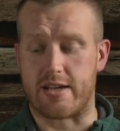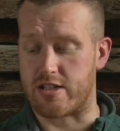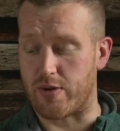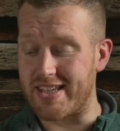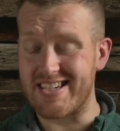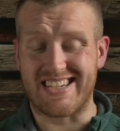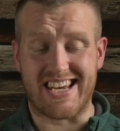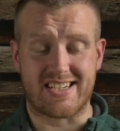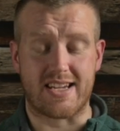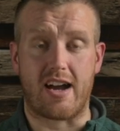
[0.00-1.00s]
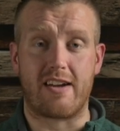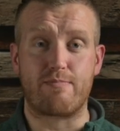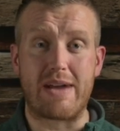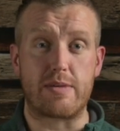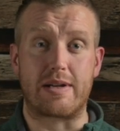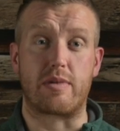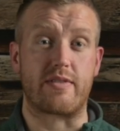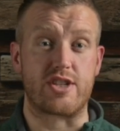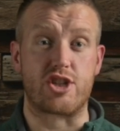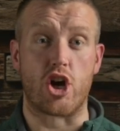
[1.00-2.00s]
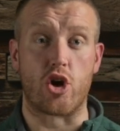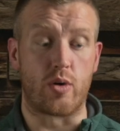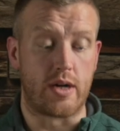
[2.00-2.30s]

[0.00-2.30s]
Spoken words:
So in this test, I've made up a little bit of a dough